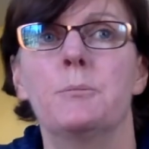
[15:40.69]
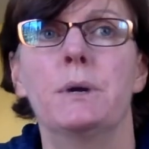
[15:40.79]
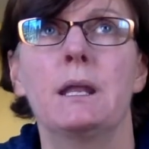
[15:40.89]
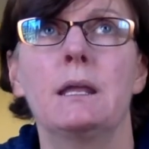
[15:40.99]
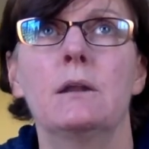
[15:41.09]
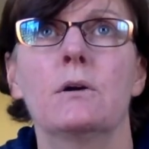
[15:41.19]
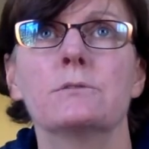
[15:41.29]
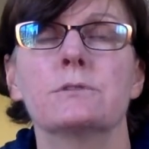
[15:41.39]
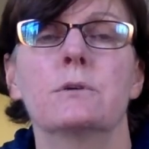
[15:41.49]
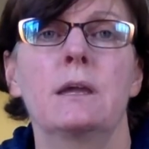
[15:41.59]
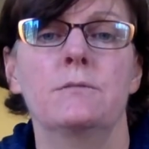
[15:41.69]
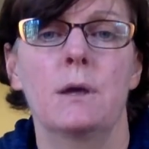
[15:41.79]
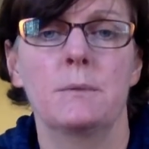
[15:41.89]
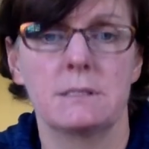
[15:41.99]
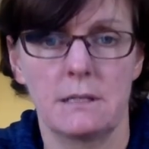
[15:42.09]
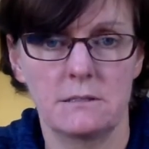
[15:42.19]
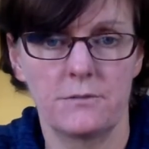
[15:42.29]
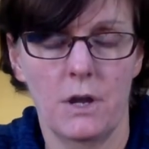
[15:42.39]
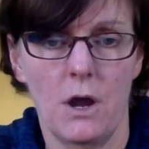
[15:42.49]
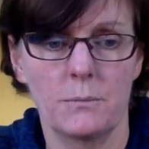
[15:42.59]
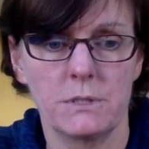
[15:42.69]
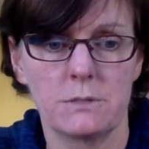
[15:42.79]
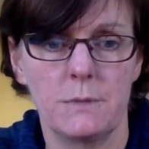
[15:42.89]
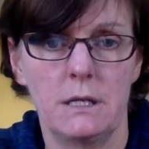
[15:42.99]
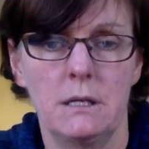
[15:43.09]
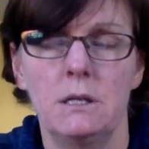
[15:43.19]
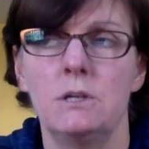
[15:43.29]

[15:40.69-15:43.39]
but it also gave them a sense of accomplishment.